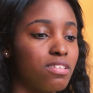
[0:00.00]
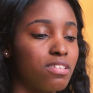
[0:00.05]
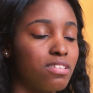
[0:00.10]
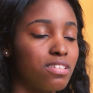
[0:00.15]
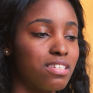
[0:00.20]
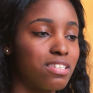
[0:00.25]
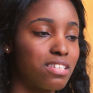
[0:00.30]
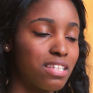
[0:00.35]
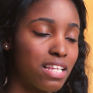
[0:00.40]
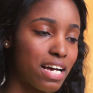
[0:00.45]

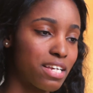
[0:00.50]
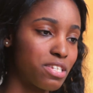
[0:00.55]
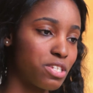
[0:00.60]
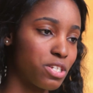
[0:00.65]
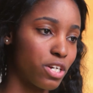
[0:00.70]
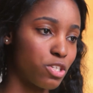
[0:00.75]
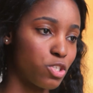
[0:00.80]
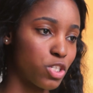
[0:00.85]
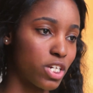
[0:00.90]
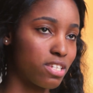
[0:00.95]
Since last
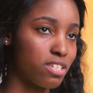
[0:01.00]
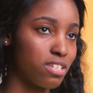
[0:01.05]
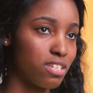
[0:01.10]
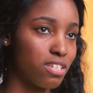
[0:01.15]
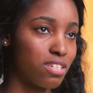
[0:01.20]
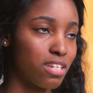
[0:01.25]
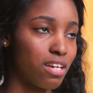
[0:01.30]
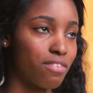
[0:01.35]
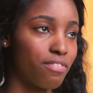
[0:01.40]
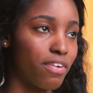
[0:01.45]
year,
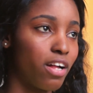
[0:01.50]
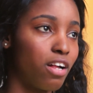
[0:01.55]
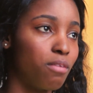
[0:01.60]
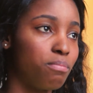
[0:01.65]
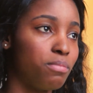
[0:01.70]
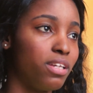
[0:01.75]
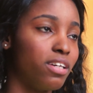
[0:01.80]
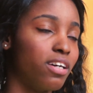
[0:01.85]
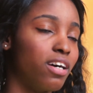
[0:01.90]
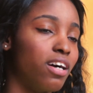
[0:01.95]
Jessie's have helped
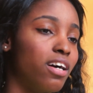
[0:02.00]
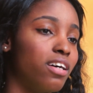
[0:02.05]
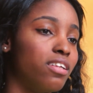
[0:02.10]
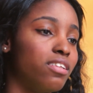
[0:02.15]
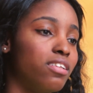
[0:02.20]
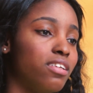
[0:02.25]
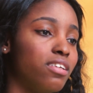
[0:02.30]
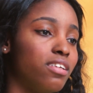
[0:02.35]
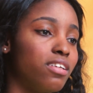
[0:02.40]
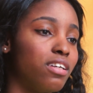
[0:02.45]
me got
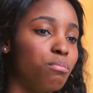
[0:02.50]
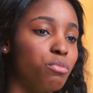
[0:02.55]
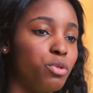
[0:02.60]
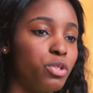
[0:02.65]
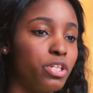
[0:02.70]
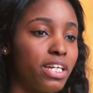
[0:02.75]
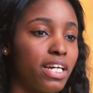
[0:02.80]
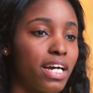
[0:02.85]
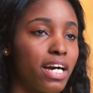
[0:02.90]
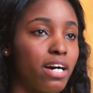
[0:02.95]

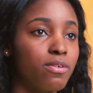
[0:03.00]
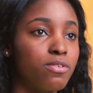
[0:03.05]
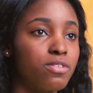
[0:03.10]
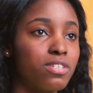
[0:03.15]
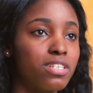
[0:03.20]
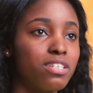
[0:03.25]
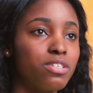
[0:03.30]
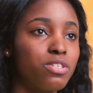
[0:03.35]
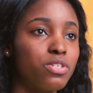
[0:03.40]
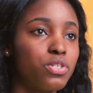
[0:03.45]
community
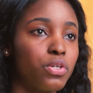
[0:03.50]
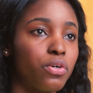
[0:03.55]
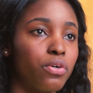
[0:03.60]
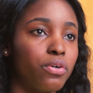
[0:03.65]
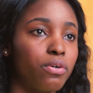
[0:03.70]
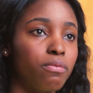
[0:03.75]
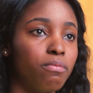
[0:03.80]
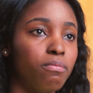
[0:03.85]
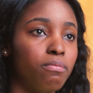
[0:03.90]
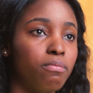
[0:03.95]
housing,
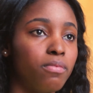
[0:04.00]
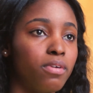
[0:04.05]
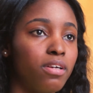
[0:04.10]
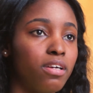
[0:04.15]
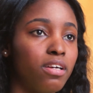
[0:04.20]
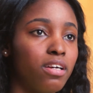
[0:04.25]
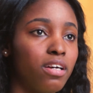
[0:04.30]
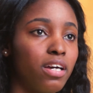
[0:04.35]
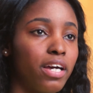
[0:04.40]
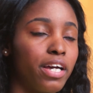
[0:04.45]
so
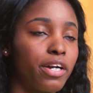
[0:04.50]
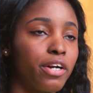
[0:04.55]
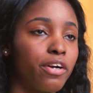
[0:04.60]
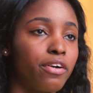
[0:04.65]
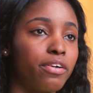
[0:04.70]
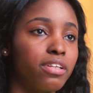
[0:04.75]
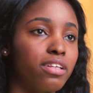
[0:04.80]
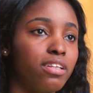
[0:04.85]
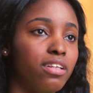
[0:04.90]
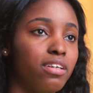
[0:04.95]
I
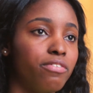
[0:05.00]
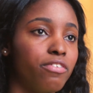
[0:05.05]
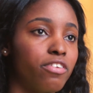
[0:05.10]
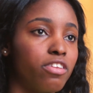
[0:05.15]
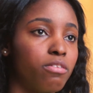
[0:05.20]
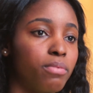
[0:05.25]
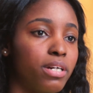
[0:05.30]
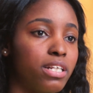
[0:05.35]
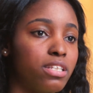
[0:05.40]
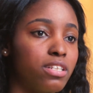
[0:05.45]
currently live with
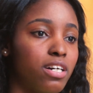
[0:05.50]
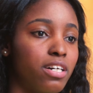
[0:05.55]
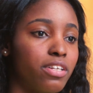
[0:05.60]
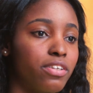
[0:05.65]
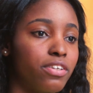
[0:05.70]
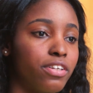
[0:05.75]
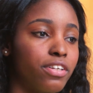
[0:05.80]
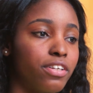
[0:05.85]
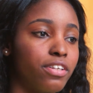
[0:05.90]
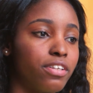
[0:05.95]
my
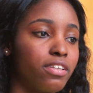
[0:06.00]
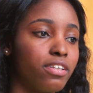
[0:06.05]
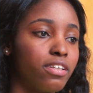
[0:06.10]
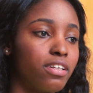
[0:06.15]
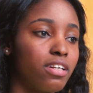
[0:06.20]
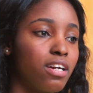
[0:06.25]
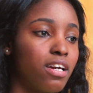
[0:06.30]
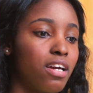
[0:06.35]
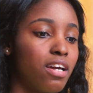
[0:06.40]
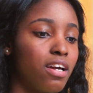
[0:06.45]
daughter.
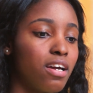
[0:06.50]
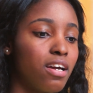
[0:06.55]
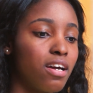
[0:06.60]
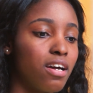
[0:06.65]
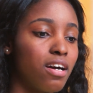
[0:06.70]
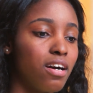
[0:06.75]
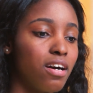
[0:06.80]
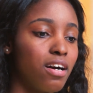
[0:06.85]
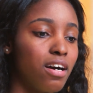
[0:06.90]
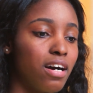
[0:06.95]

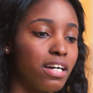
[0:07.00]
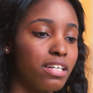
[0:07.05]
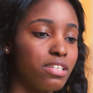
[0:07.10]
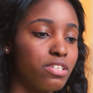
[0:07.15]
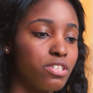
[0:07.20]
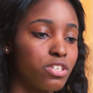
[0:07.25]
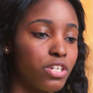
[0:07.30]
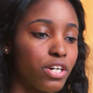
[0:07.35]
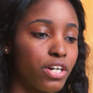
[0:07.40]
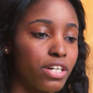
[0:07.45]
I
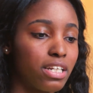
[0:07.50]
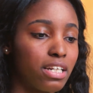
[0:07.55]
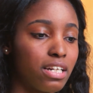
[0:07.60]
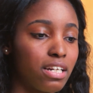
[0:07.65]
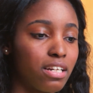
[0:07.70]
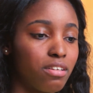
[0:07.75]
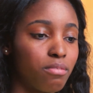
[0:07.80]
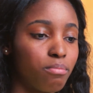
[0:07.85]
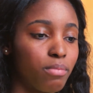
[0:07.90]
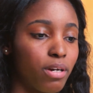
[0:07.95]

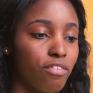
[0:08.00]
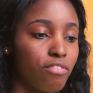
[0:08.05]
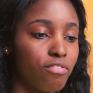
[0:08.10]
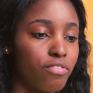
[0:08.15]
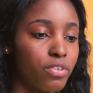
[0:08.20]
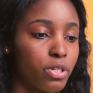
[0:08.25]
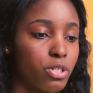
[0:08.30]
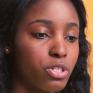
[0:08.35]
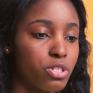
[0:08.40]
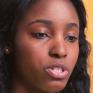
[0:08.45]
started my
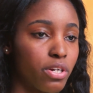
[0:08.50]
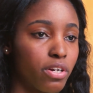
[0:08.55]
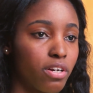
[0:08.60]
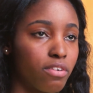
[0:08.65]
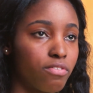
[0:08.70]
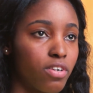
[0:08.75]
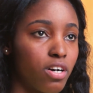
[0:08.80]
first year of